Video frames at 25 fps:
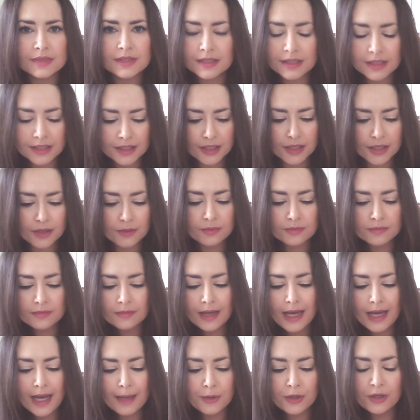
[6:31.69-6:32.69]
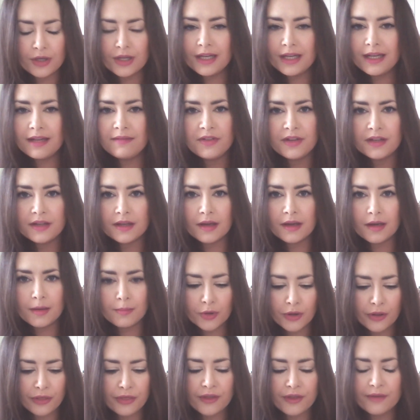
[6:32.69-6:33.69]
you know, I'm going to live a
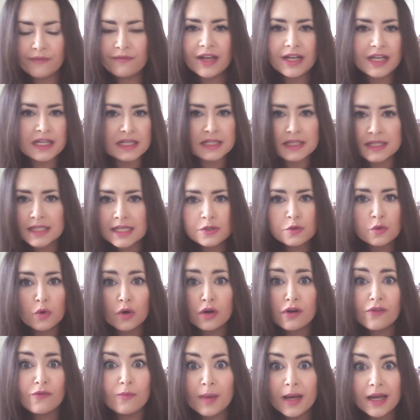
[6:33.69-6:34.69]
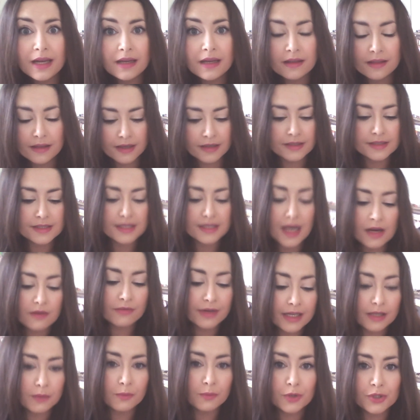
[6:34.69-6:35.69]
month in Venice. That's one of my things that I
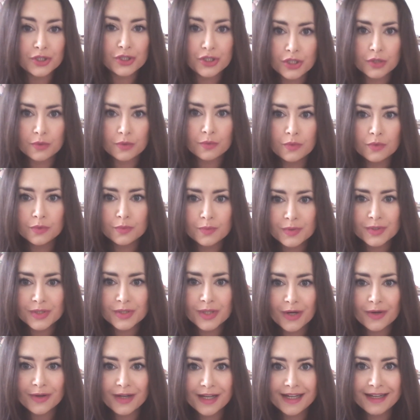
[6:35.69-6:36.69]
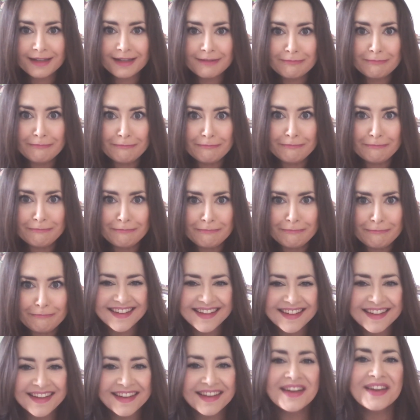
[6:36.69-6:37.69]
really want to do. Oops, sorry.
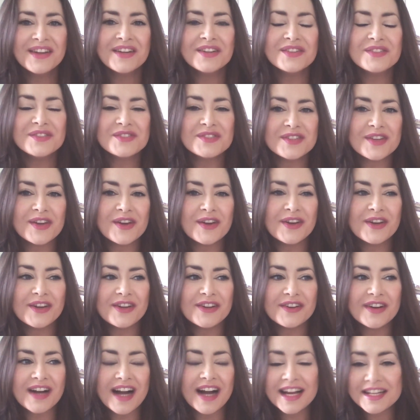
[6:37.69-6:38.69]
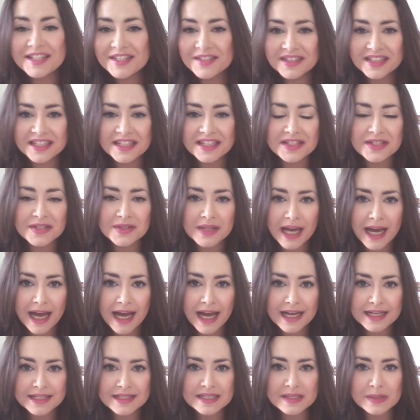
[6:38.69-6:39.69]
So I do want to do that
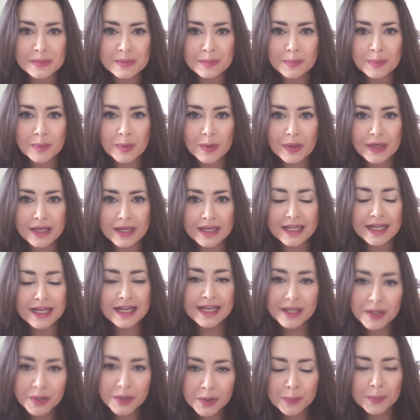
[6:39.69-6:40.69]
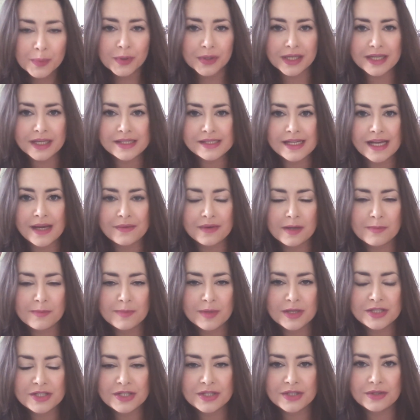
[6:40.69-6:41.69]
at some point, and I could put that down in
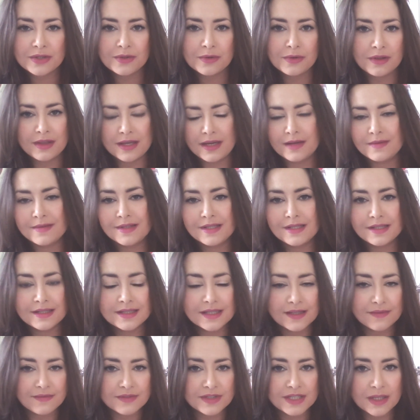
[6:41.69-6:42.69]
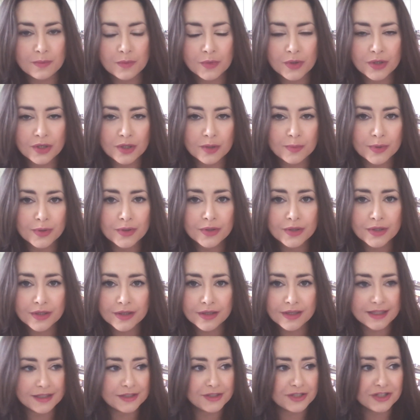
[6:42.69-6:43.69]
my 2017 workbook
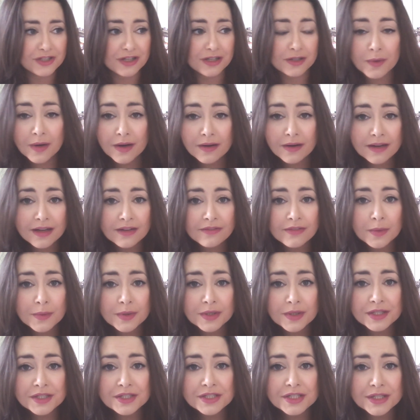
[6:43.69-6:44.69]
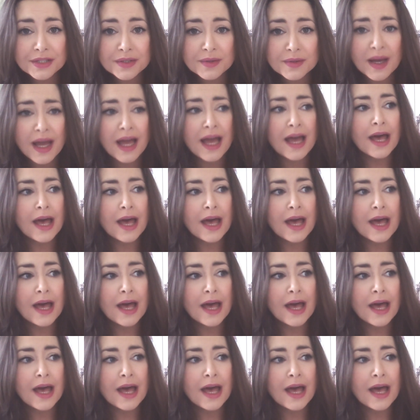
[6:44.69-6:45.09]
in January if I wanted to.